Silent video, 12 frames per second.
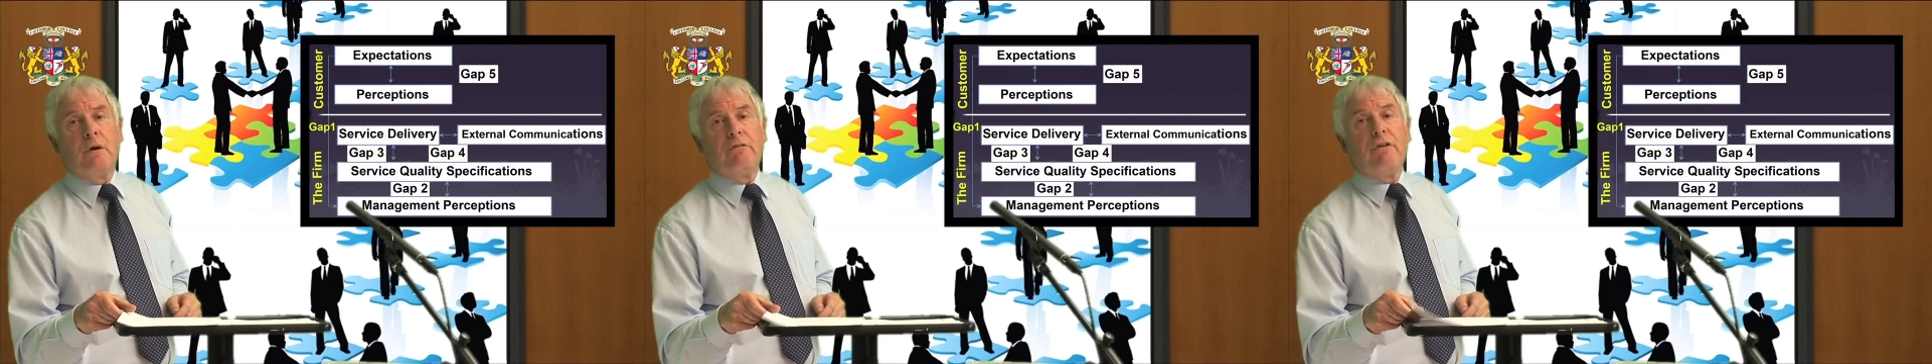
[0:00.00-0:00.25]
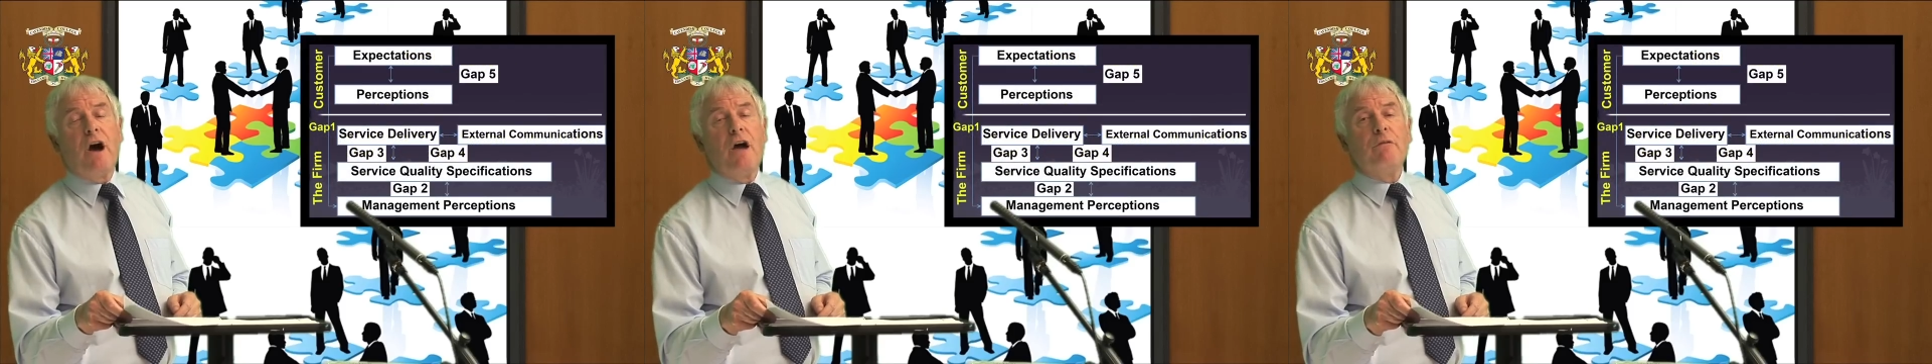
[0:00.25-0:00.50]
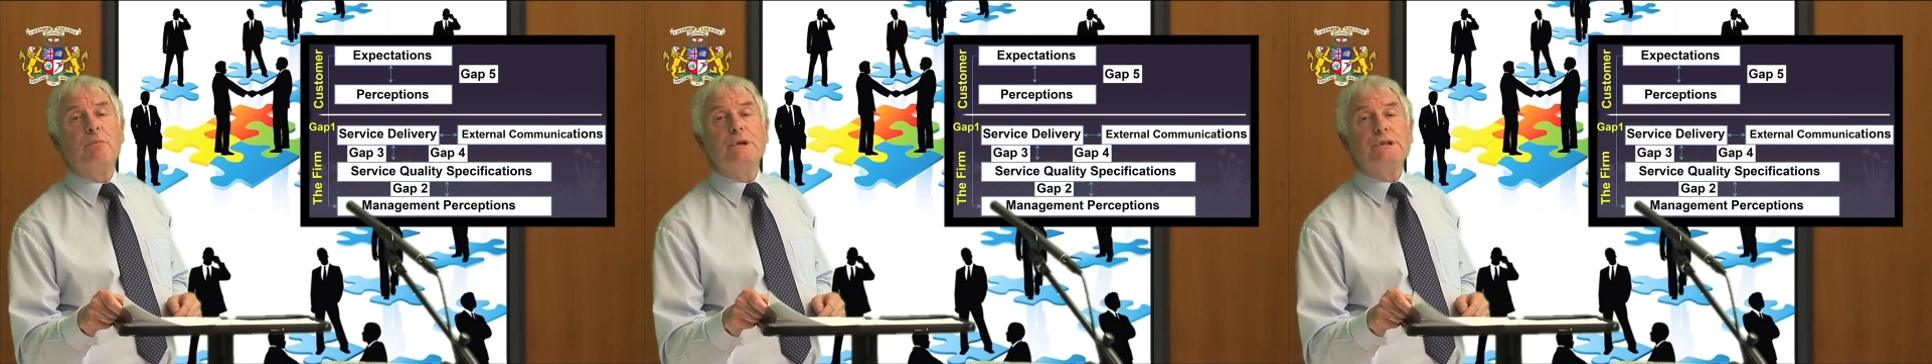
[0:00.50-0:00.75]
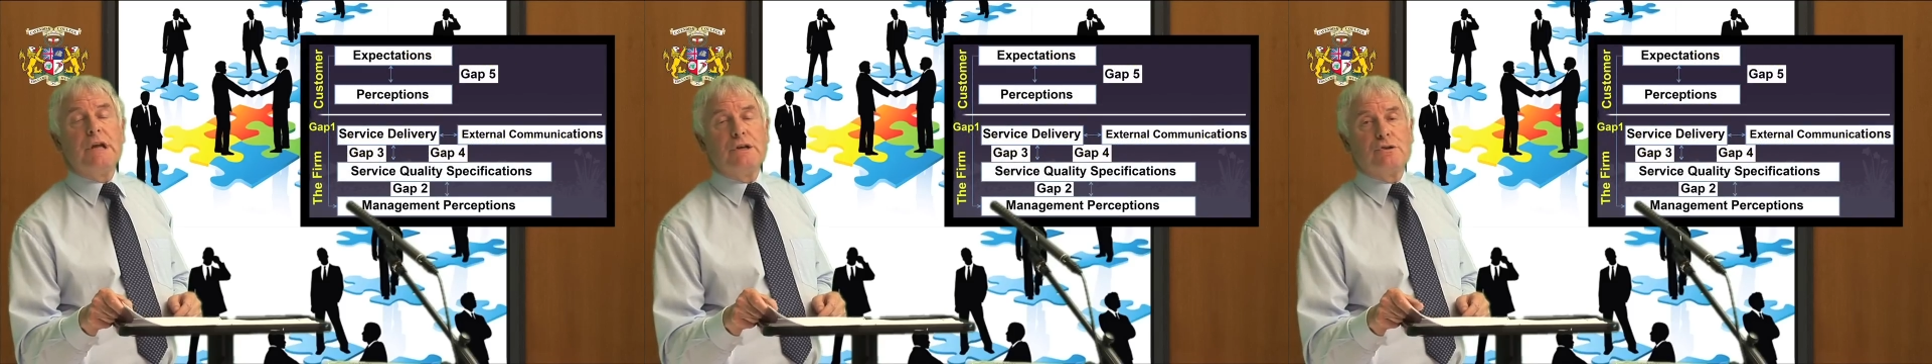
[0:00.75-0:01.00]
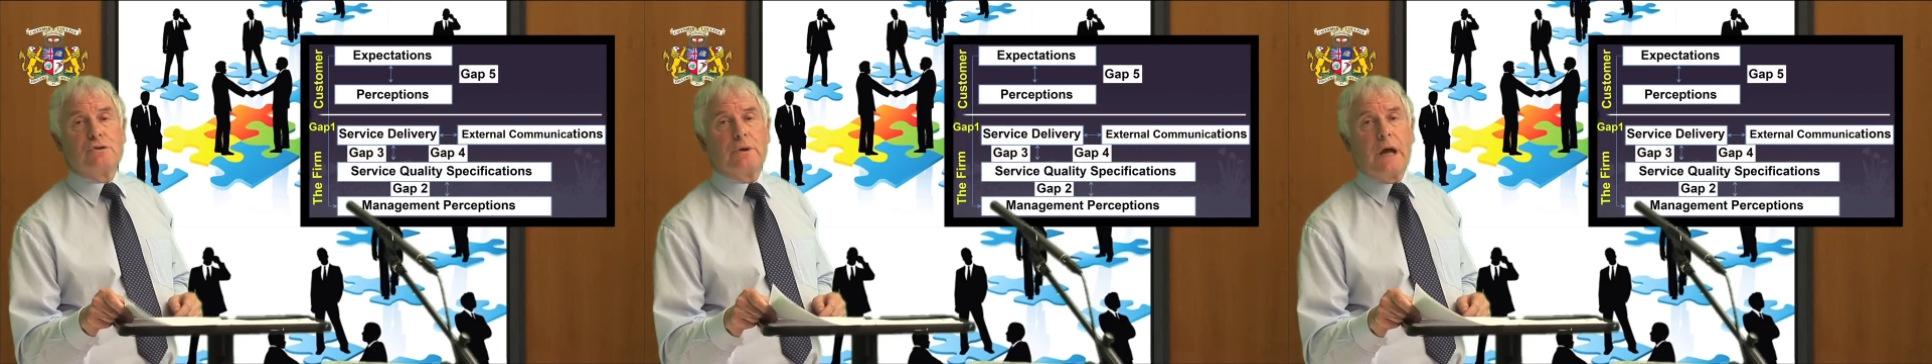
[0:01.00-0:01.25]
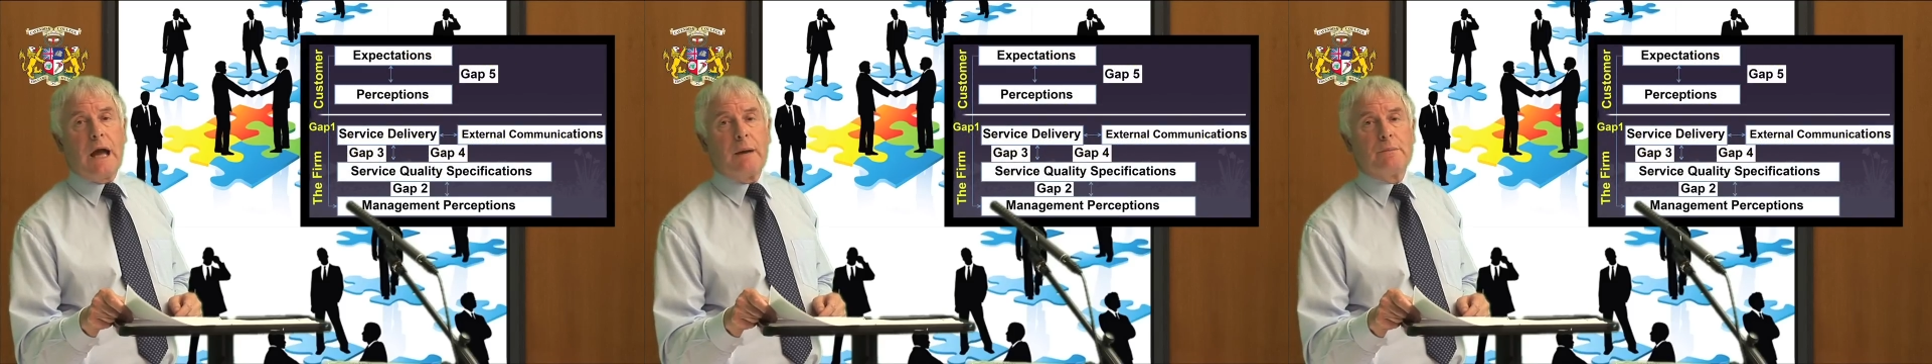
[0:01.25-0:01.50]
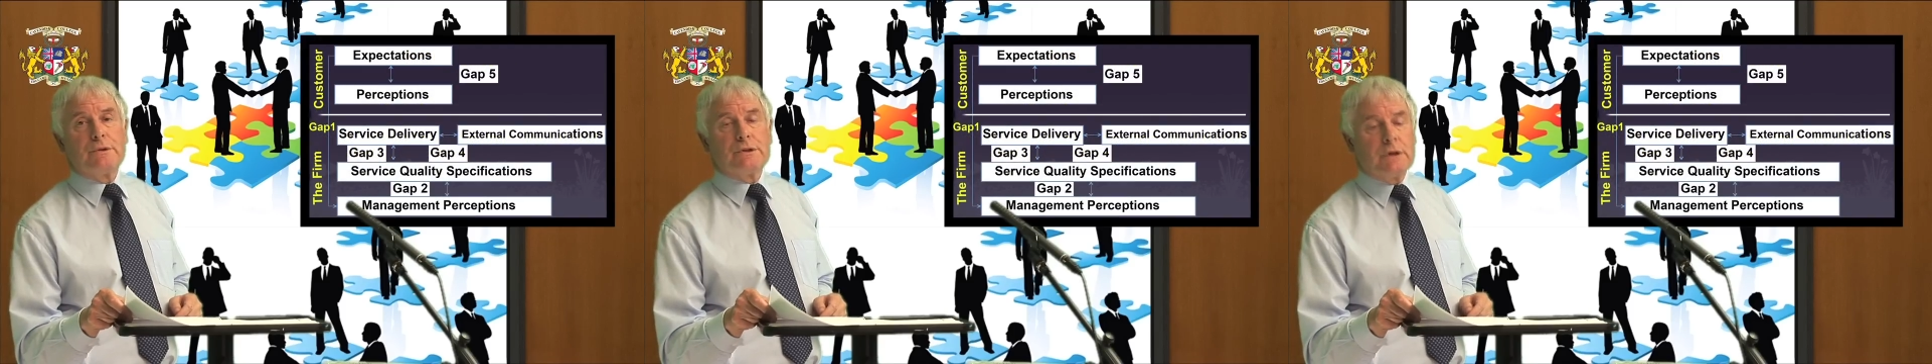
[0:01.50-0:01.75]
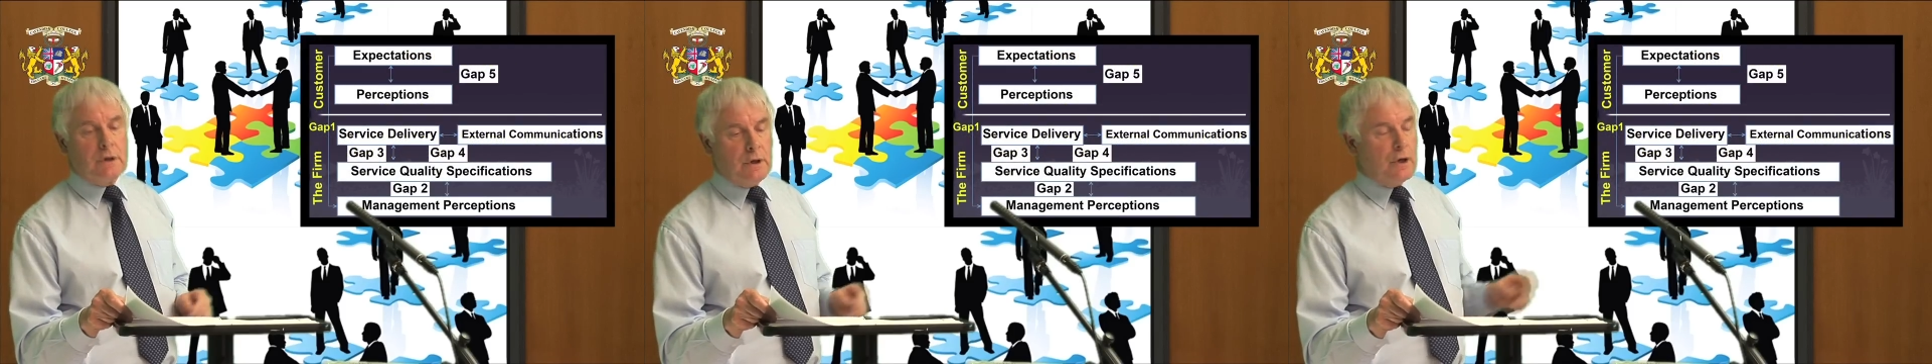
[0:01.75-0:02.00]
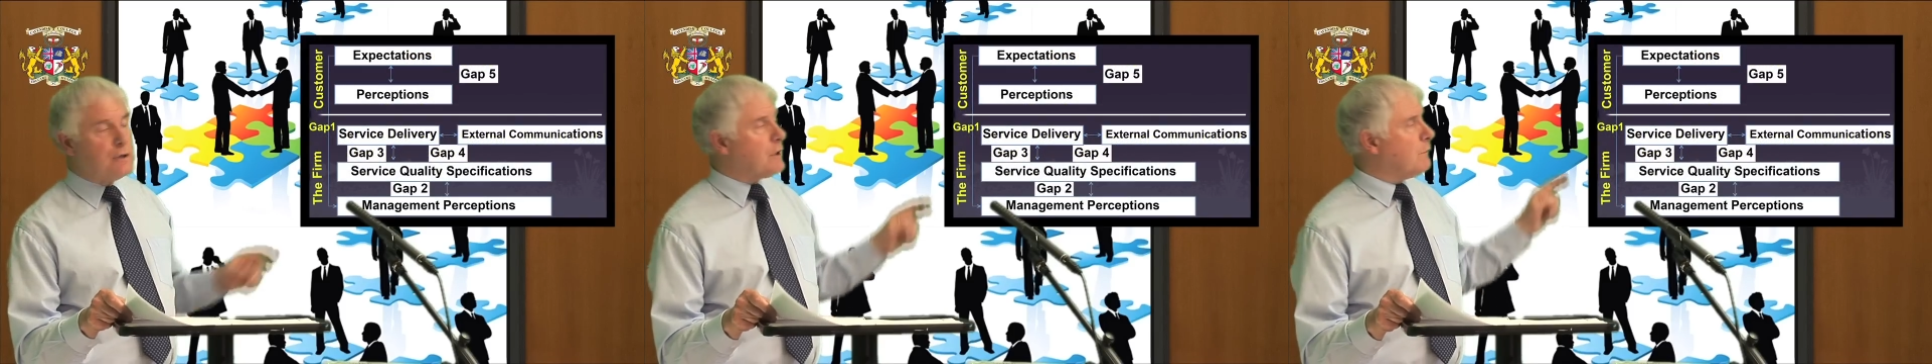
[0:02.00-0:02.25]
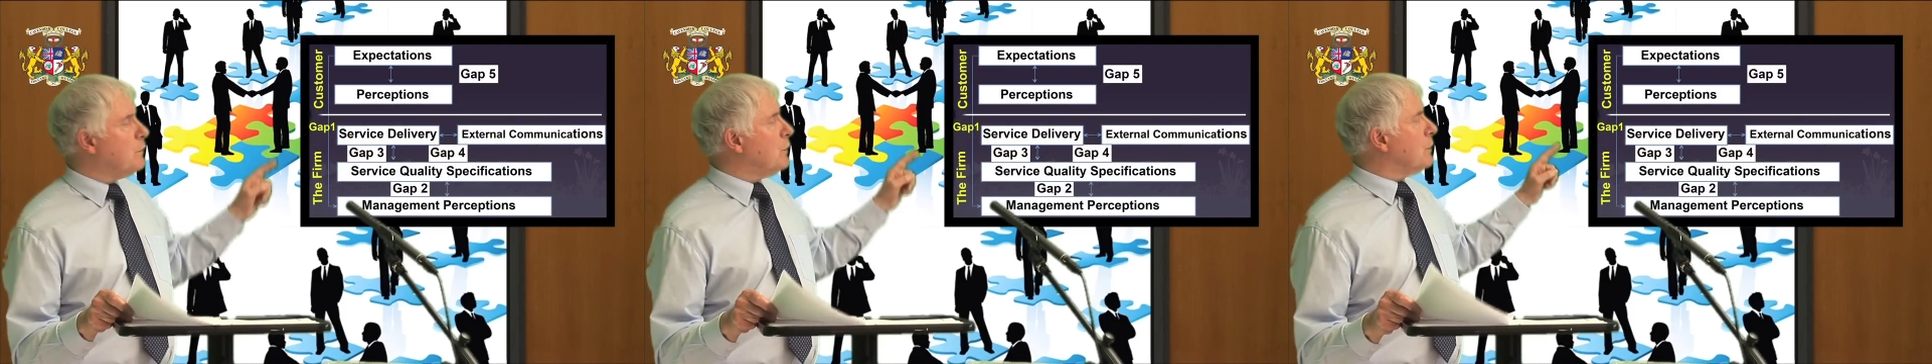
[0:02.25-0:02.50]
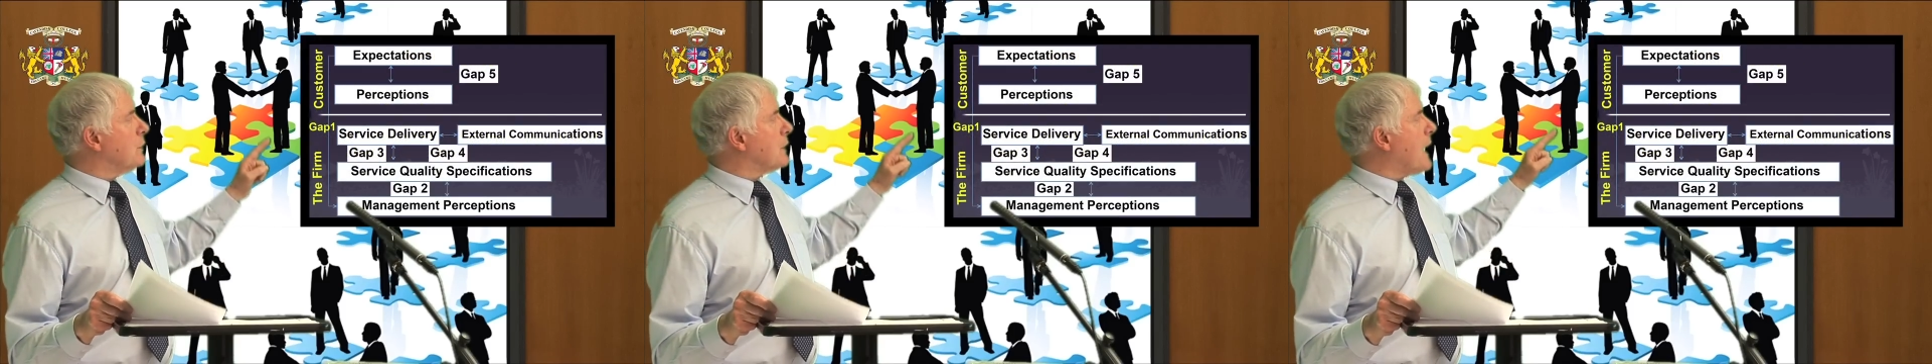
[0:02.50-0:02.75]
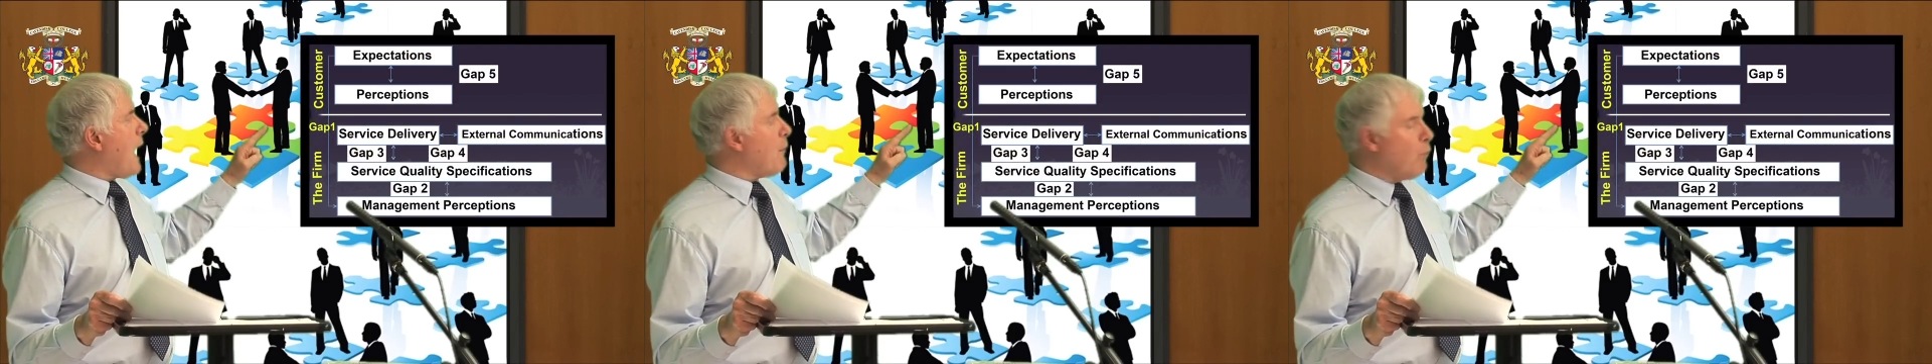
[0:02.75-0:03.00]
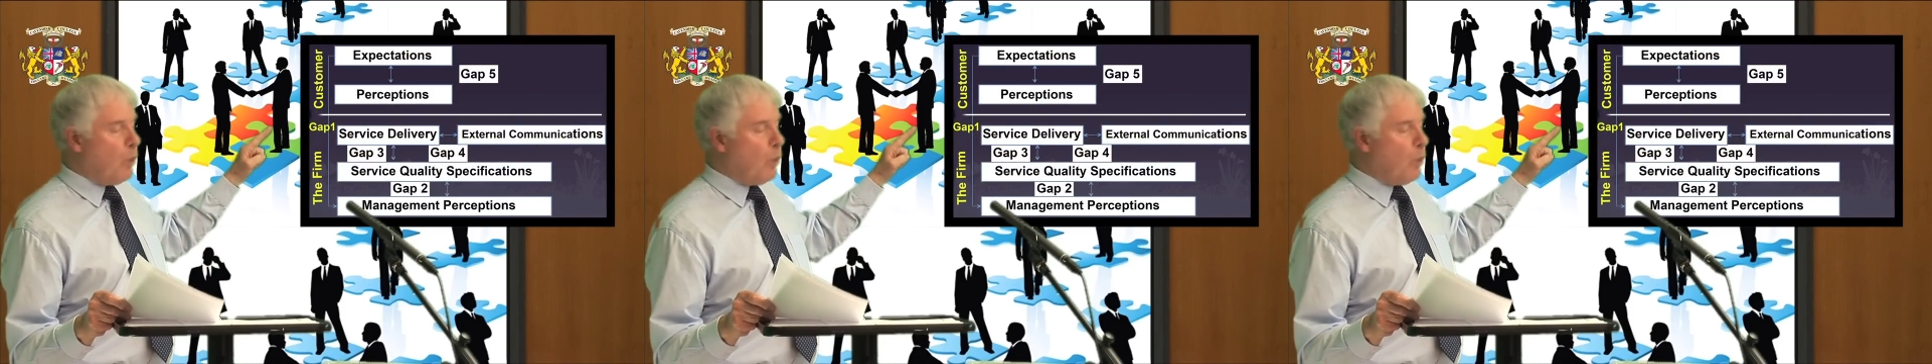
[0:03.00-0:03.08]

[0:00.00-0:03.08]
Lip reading: 5 potential gaps. So if we look at gap